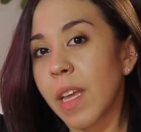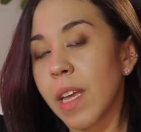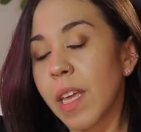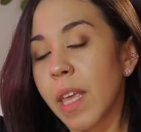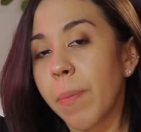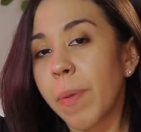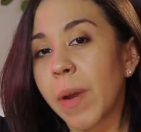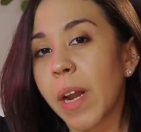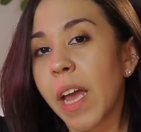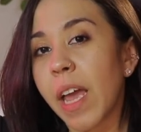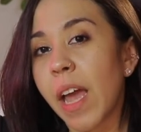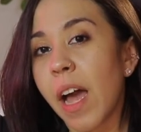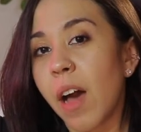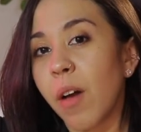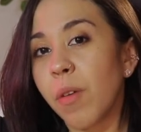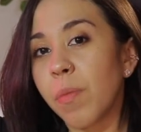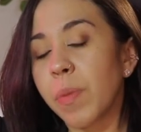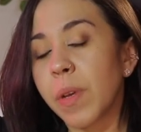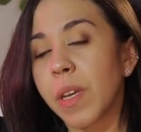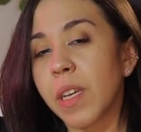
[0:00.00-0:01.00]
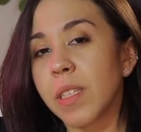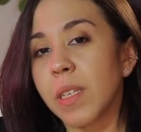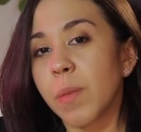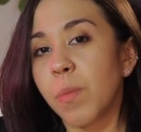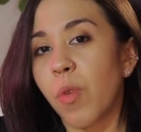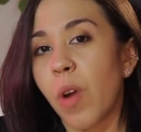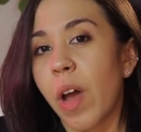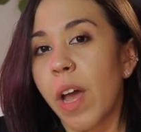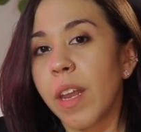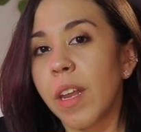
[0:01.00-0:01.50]
Keep an eye out because I'm
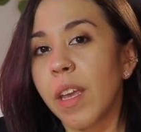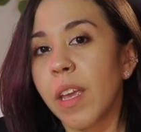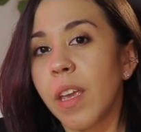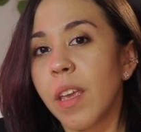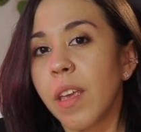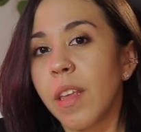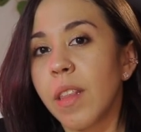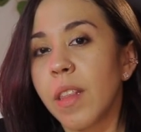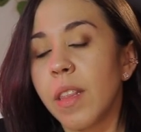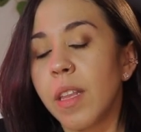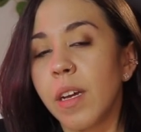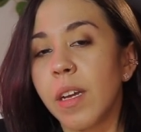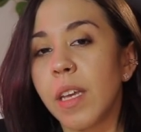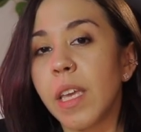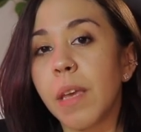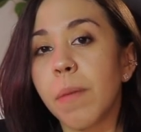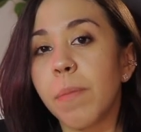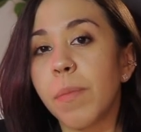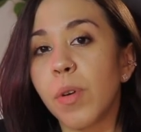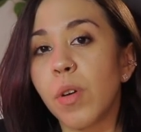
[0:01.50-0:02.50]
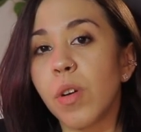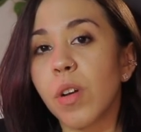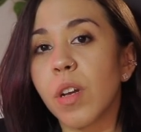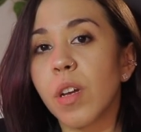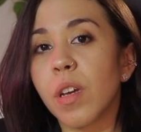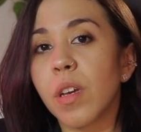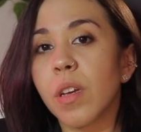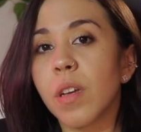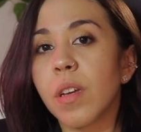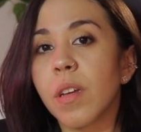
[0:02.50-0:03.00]
writing the ebook,
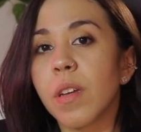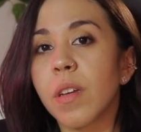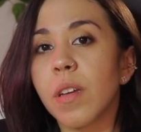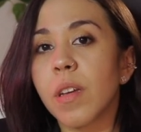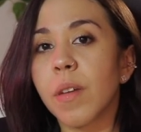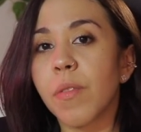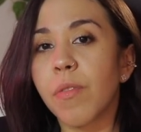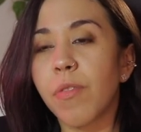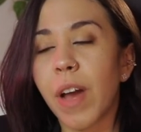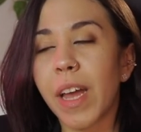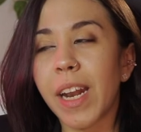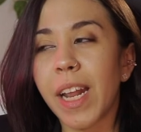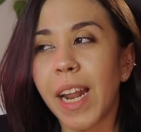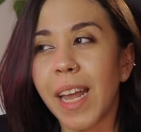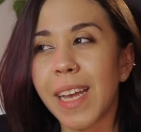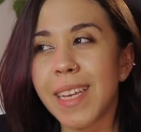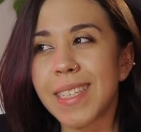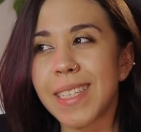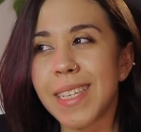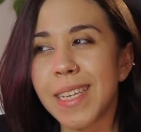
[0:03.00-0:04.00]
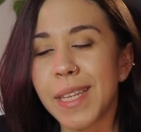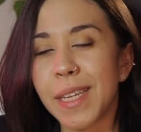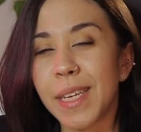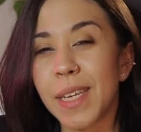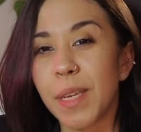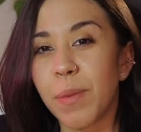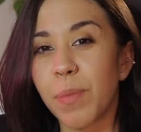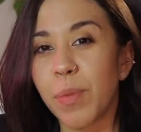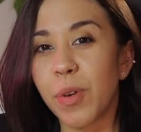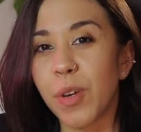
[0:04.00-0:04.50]
finalizing
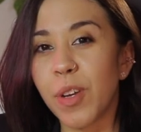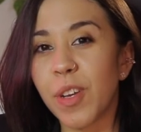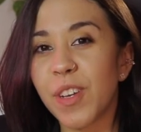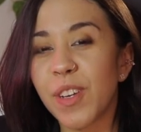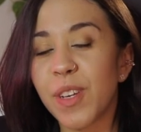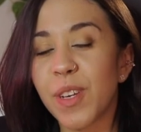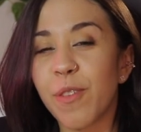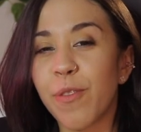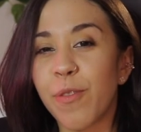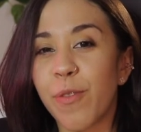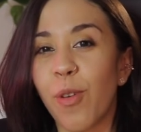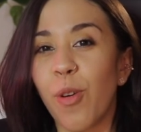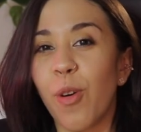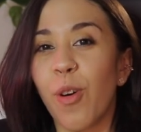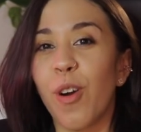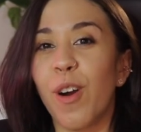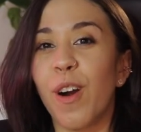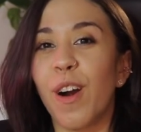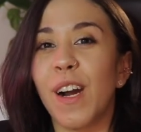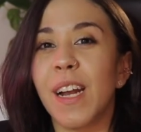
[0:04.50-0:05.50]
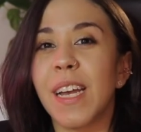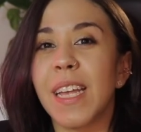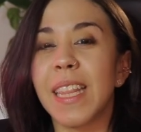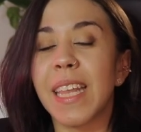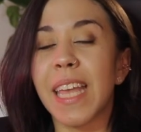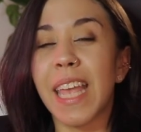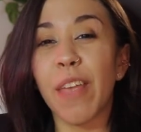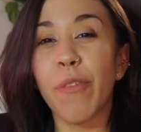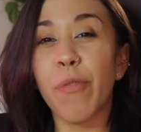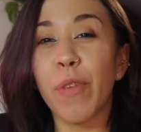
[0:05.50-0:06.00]
the ebook for
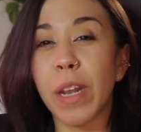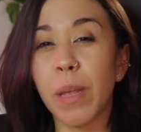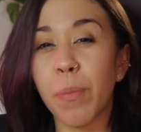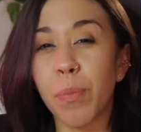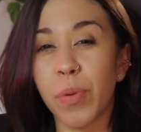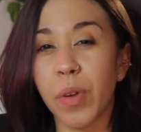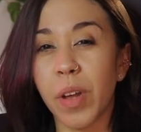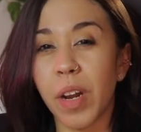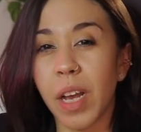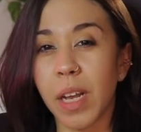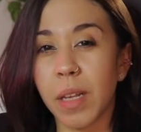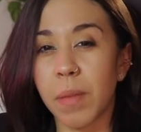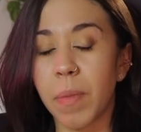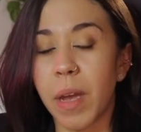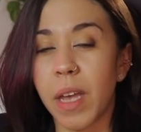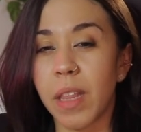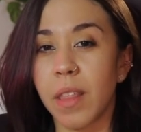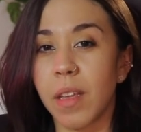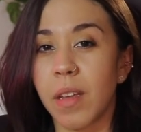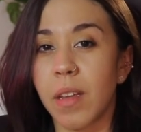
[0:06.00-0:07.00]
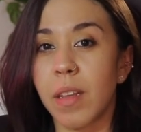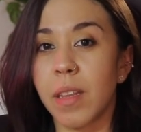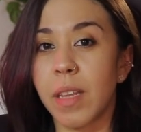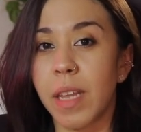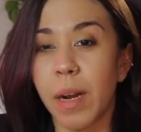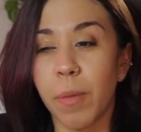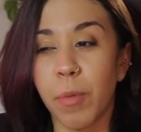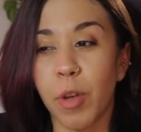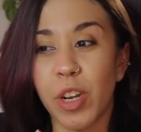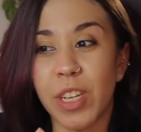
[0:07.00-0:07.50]
the infinite product method
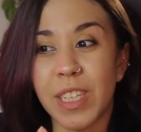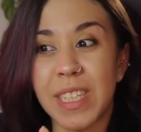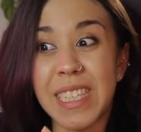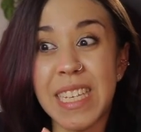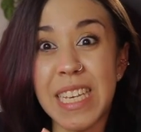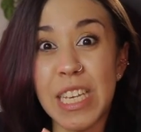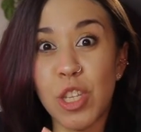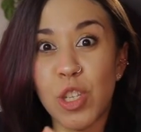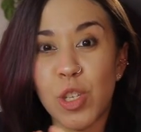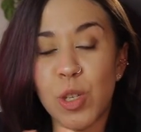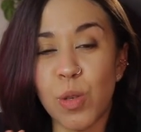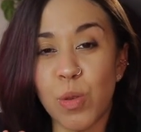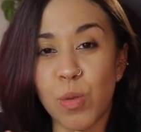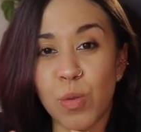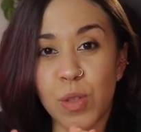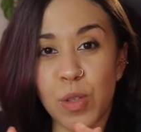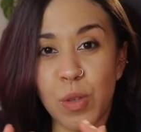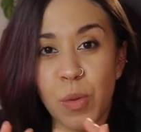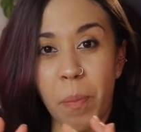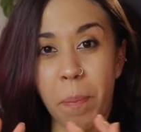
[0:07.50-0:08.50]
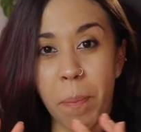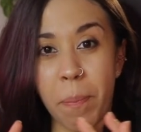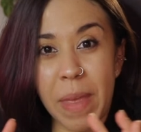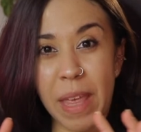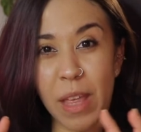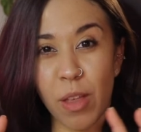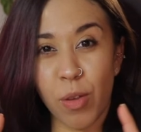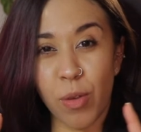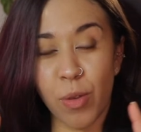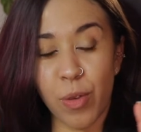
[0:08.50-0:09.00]
that I'm gonna teach you to
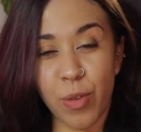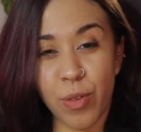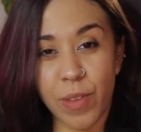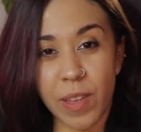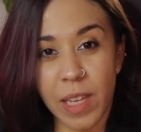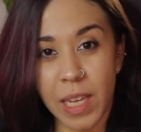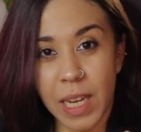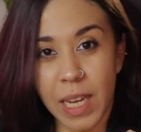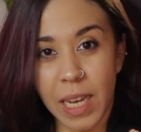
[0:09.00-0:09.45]
build